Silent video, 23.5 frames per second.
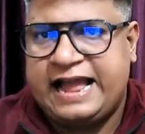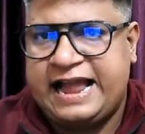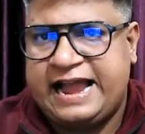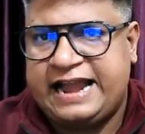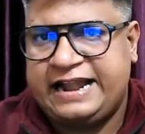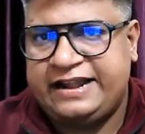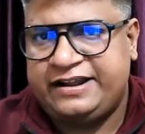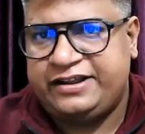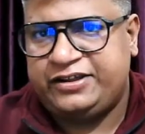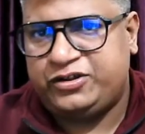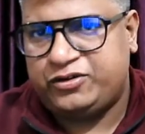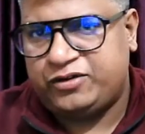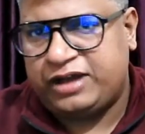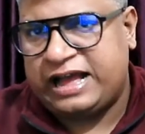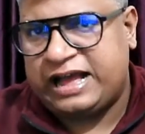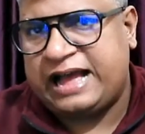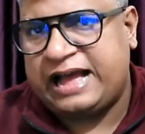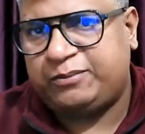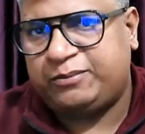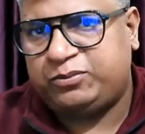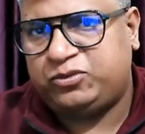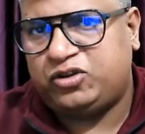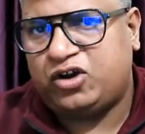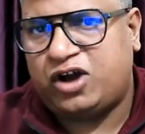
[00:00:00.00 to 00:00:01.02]
And you
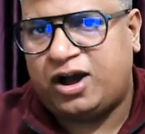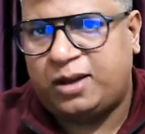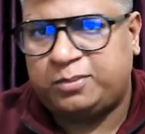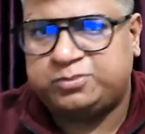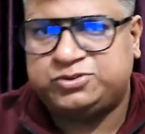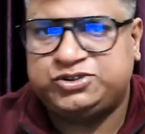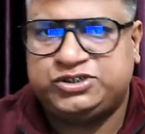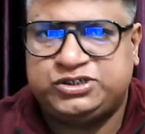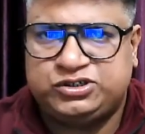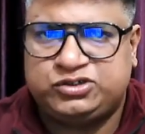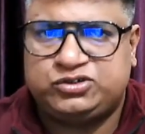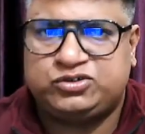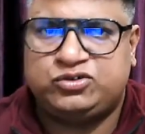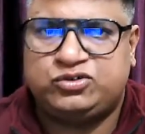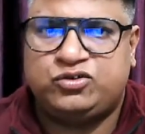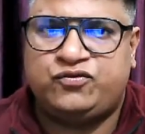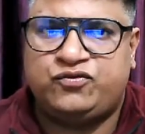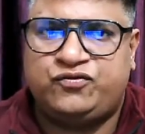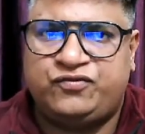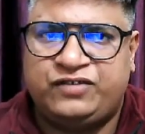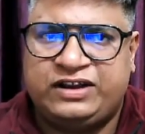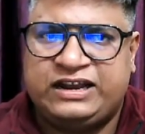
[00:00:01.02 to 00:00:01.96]
have the option to